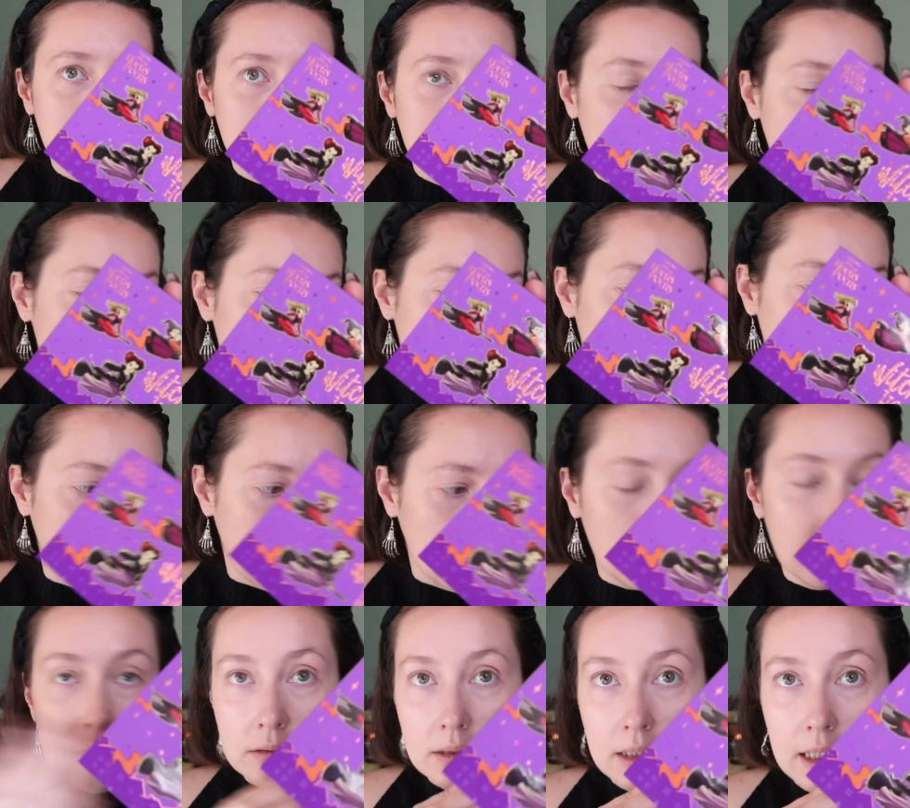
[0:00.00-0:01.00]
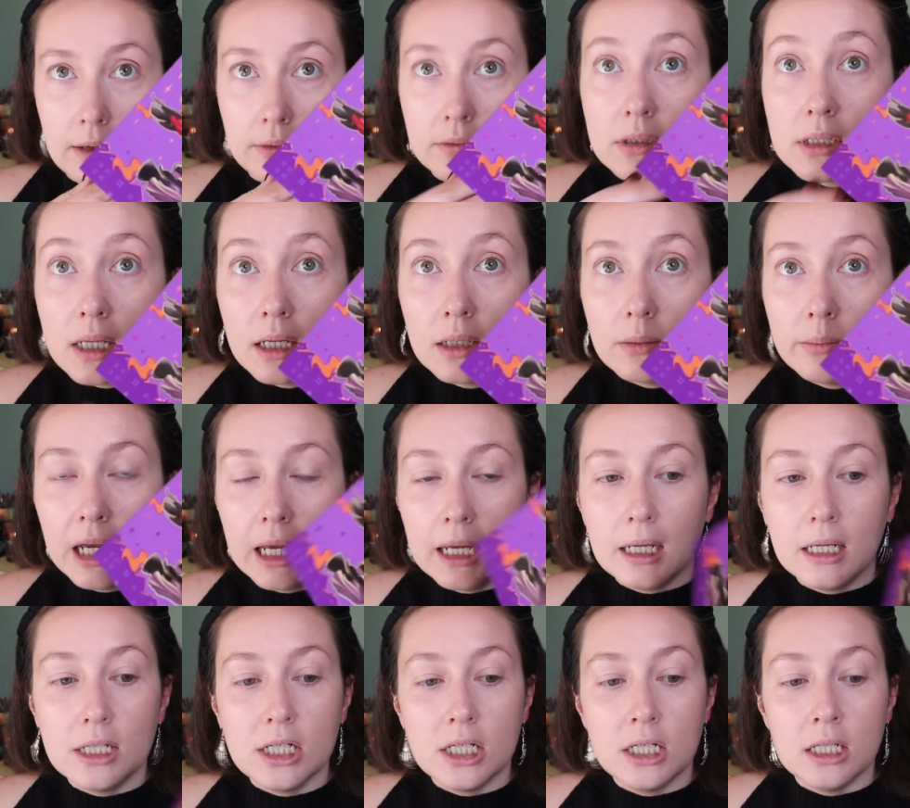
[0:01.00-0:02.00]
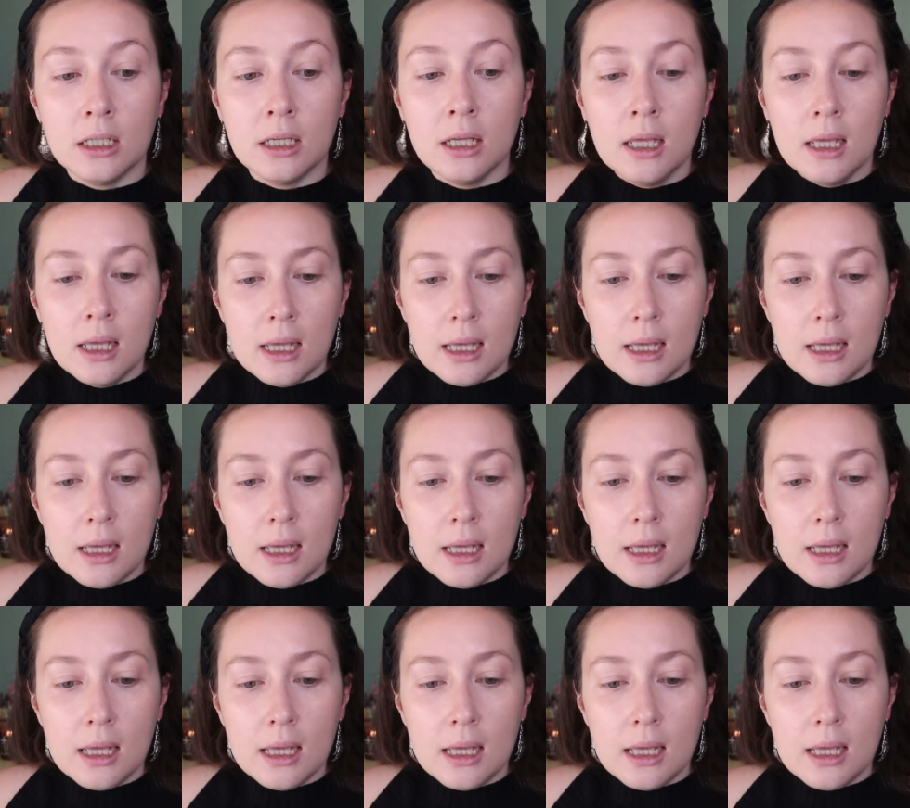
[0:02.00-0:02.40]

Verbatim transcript: just like the outside packaging.